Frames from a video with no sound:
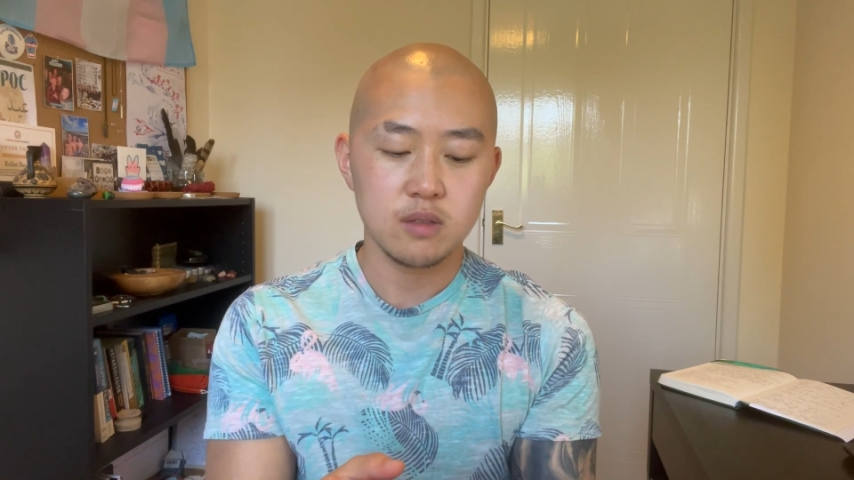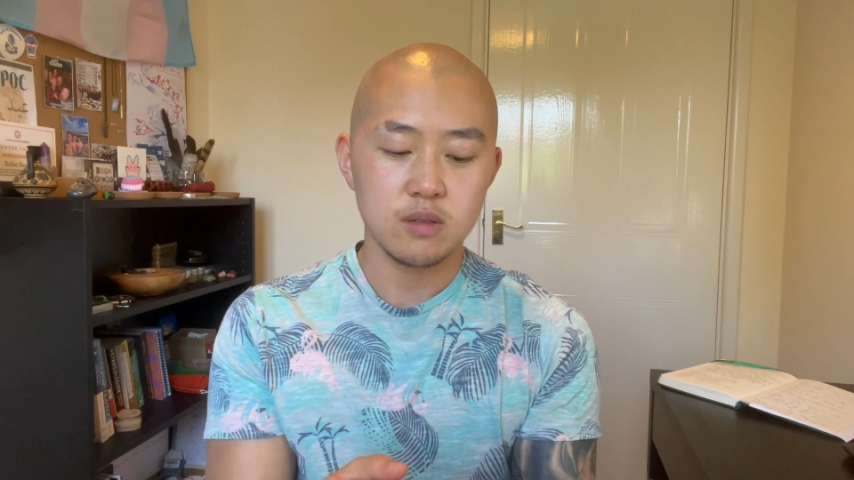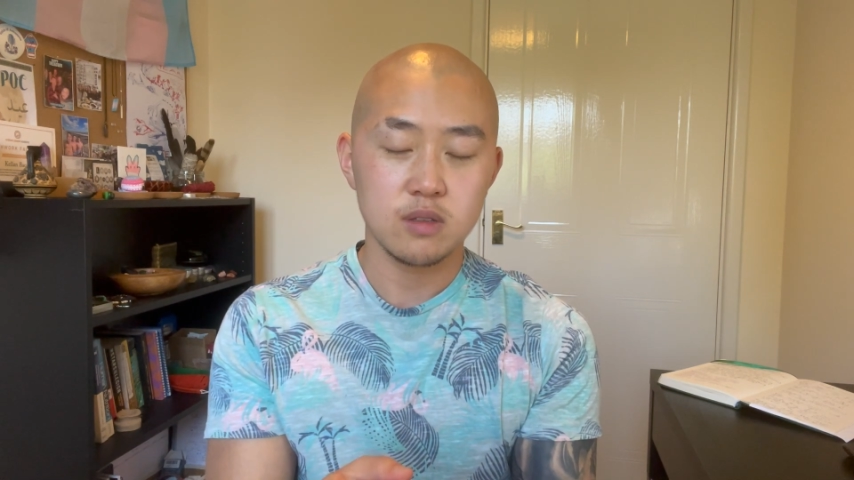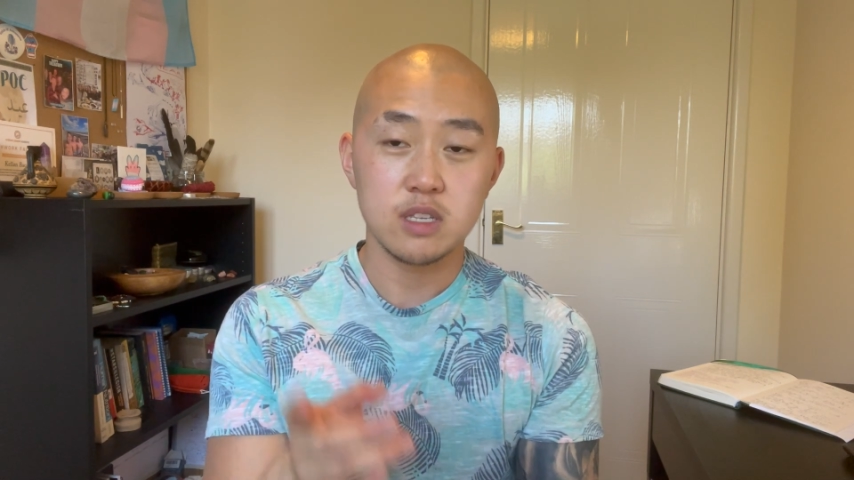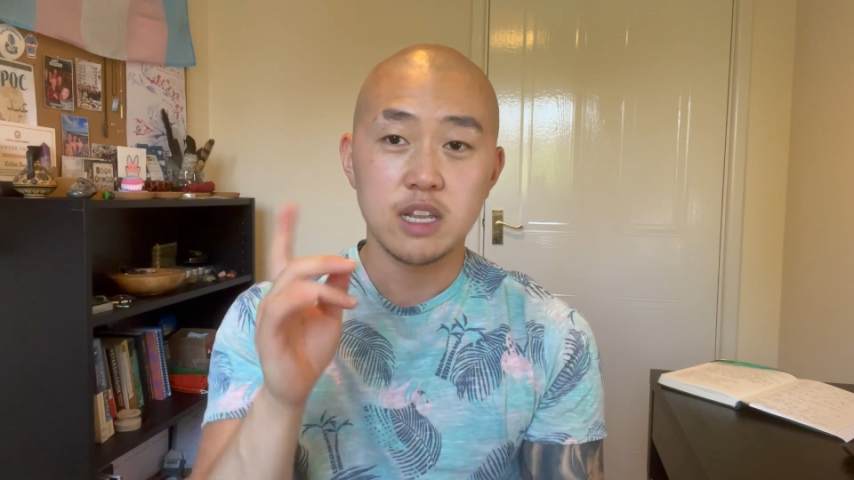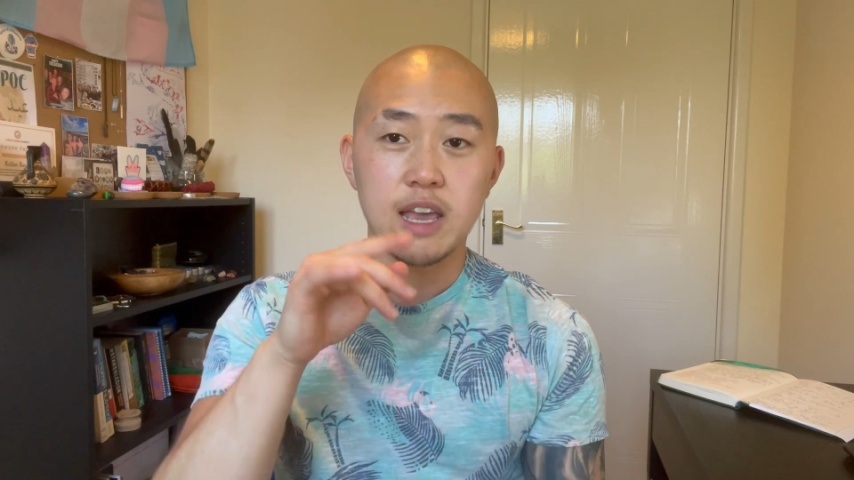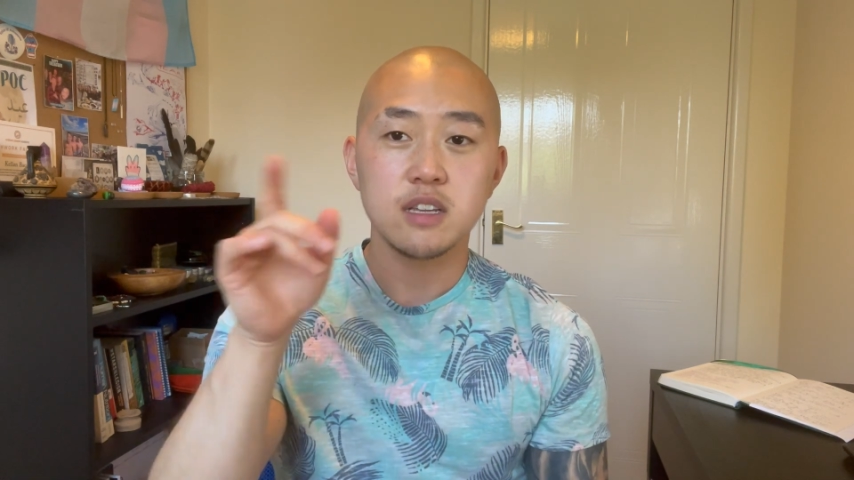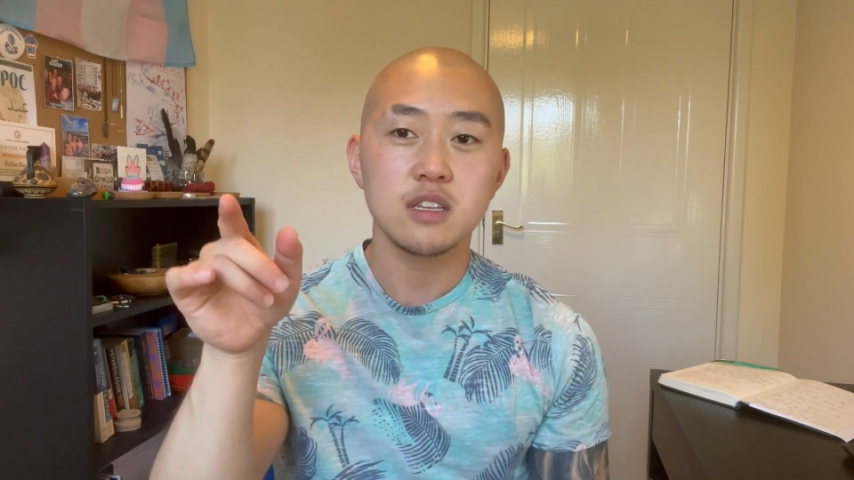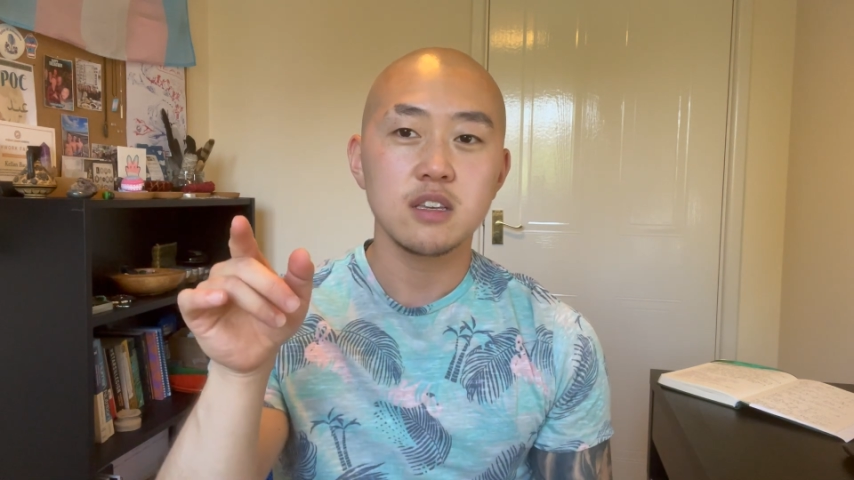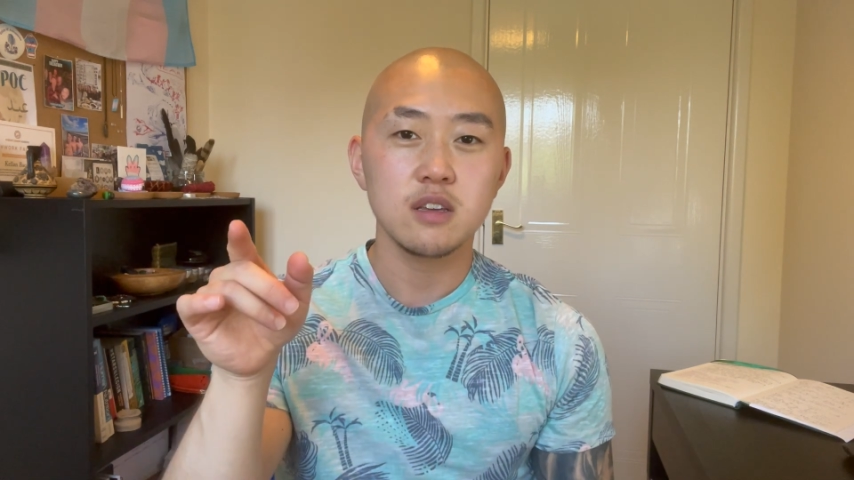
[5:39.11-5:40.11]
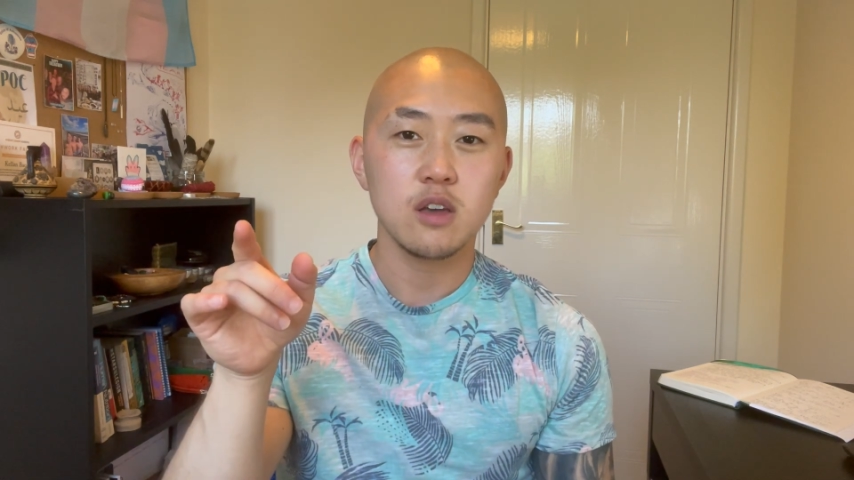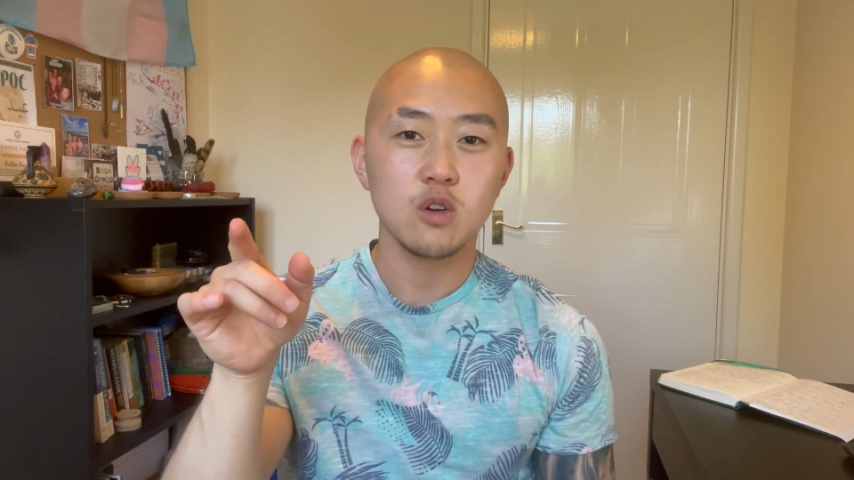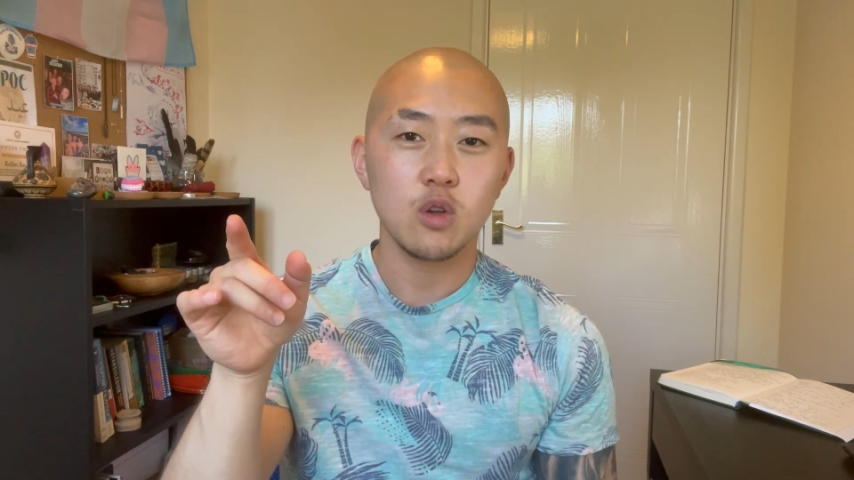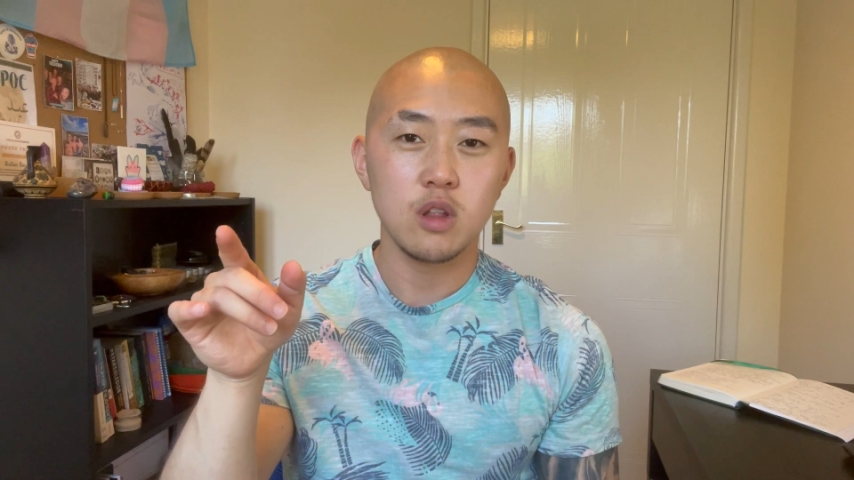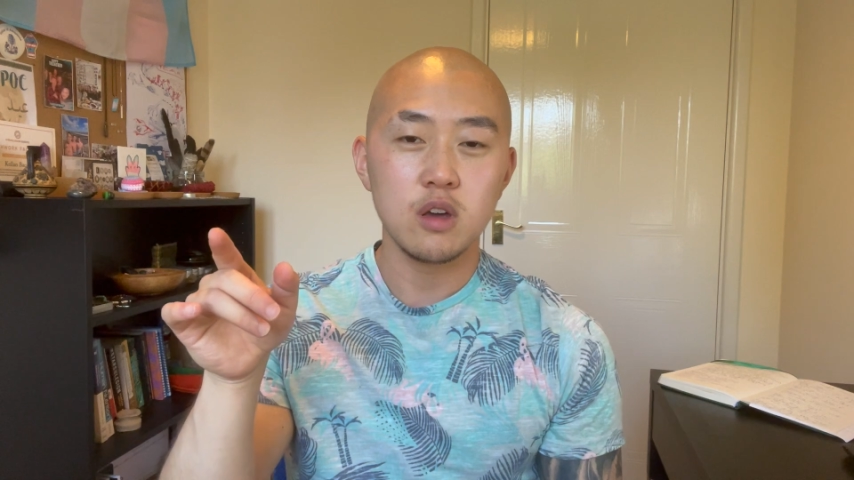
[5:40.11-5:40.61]
selecting a
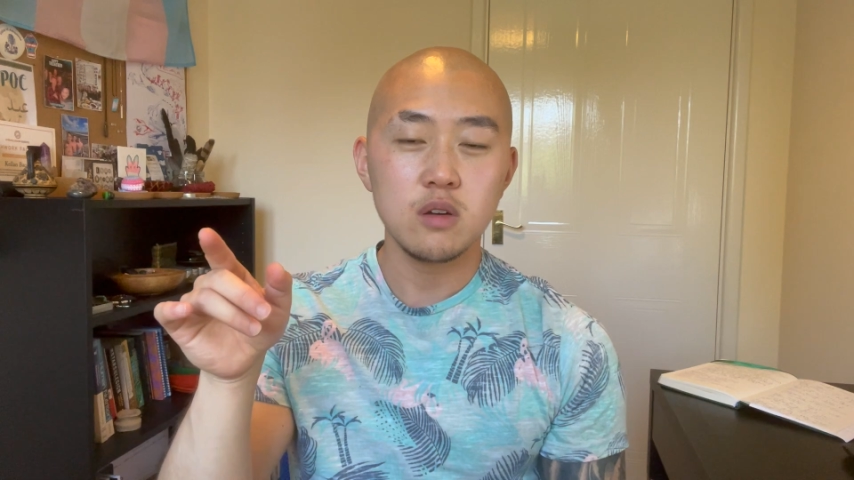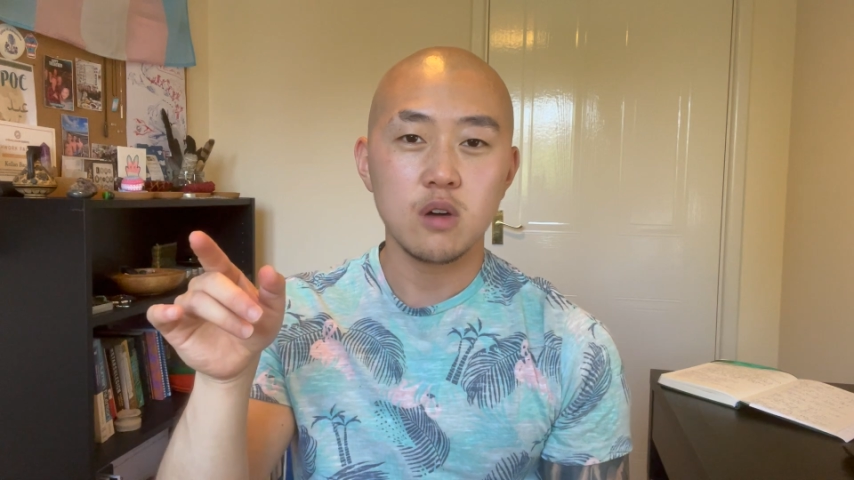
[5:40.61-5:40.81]
colour